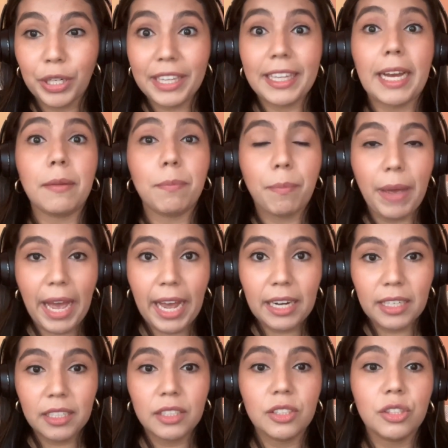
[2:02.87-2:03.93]
bring that
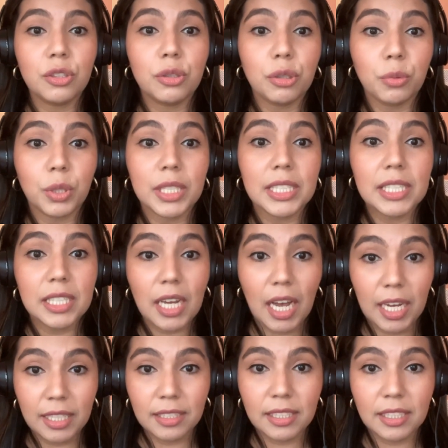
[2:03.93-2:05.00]
back towards
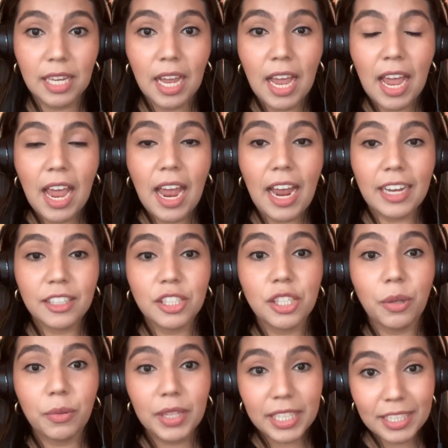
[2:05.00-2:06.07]
us. And
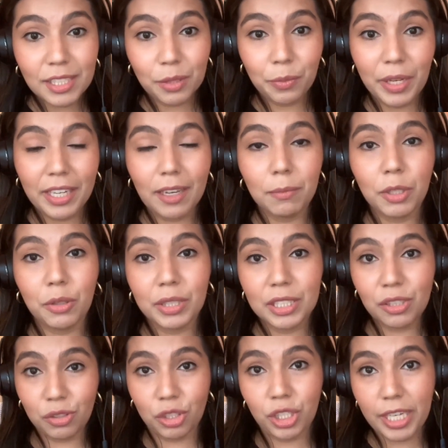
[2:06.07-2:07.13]
so this week, I'm
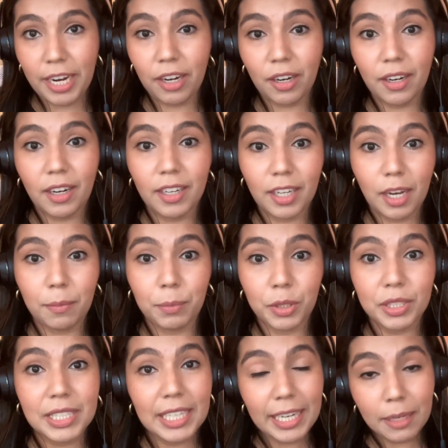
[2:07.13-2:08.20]
going to share a
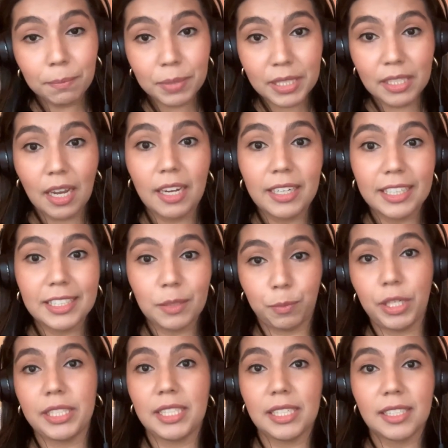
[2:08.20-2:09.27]
couple tips on
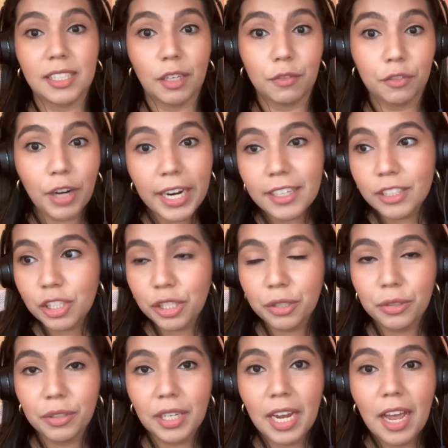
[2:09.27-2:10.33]
expressing
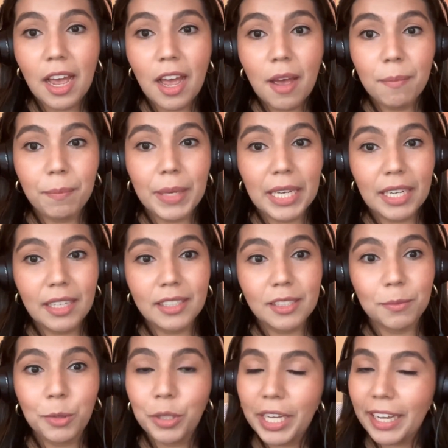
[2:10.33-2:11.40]
self-gratitude
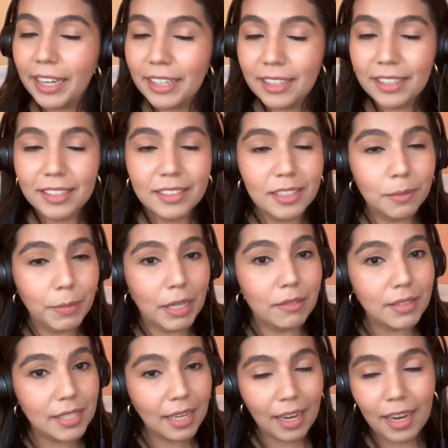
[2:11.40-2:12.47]
because, mujer, it's
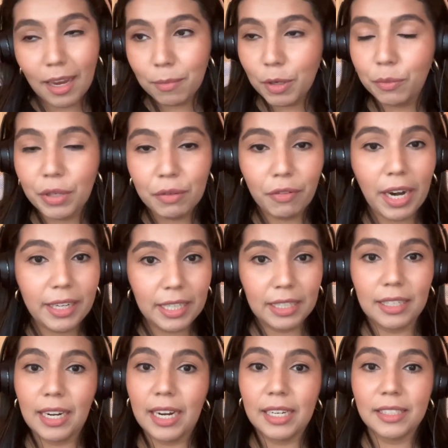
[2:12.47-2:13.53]
about time we
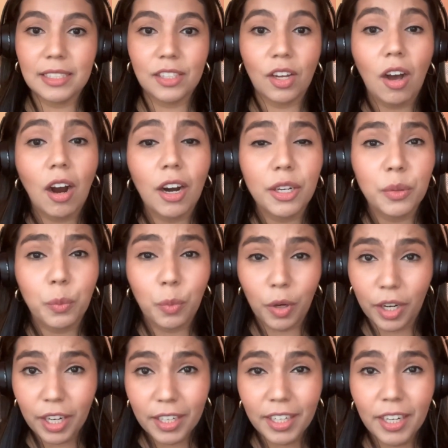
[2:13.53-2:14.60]
recognize the hard
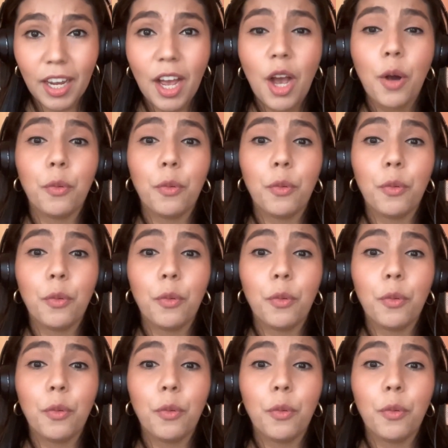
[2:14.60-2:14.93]
work